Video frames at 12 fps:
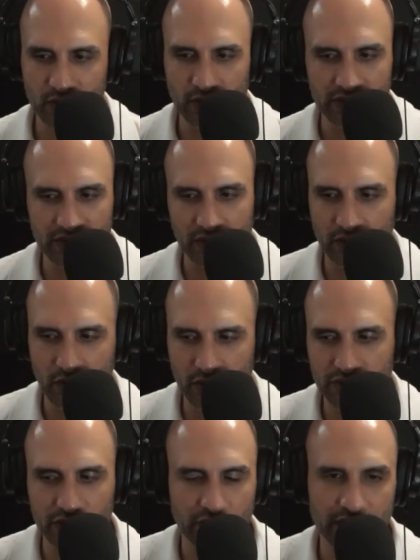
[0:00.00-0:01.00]
It's always a
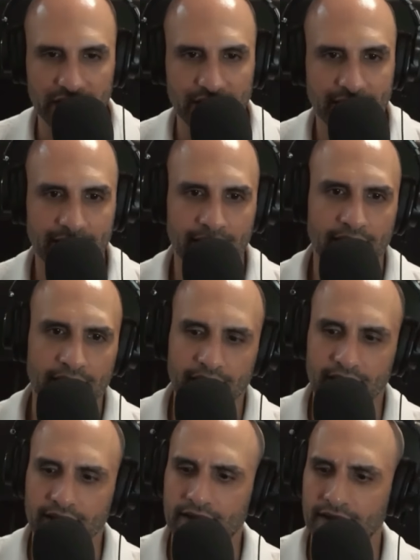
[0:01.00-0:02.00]
growth journey.
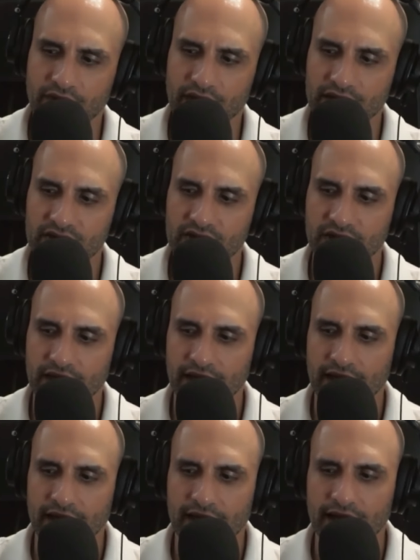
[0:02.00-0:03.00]
And for us,
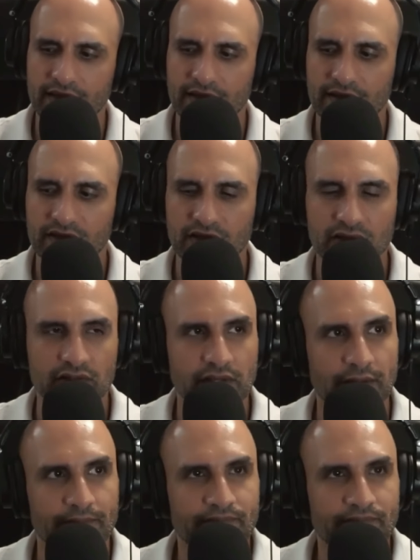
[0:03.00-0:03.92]
and I think this is,